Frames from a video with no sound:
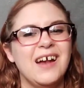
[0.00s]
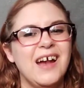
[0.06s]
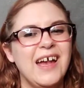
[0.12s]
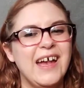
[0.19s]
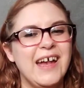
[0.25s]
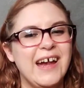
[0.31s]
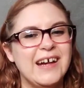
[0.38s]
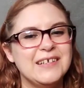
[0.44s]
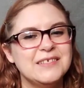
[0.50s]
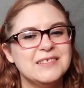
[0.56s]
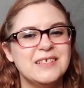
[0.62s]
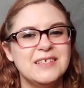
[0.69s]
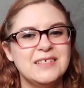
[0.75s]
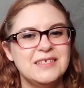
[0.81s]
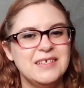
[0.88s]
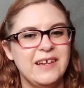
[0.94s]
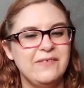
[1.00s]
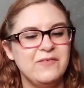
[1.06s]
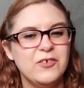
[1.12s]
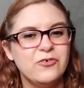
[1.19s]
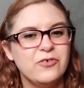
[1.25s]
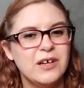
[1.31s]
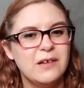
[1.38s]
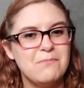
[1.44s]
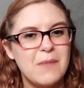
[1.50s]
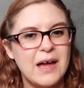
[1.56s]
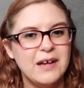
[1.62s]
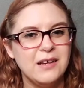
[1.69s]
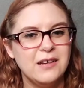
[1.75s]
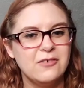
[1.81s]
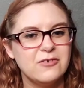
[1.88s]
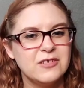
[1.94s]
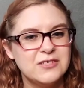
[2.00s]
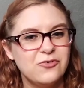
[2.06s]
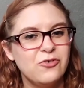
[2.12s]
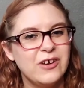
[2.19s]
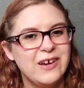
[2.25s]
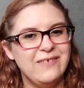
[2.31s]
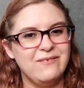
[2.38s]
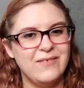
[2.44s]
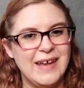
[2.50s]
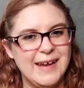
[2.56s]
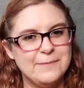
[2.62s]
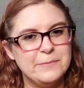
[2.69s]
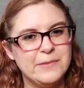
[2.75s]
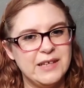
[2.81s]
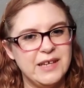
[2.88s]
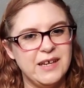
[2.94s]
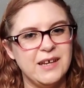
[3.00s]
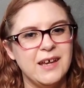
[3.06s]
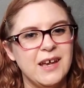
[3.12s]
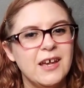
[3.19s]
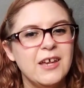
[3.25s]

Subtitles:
And if you're a migratory family,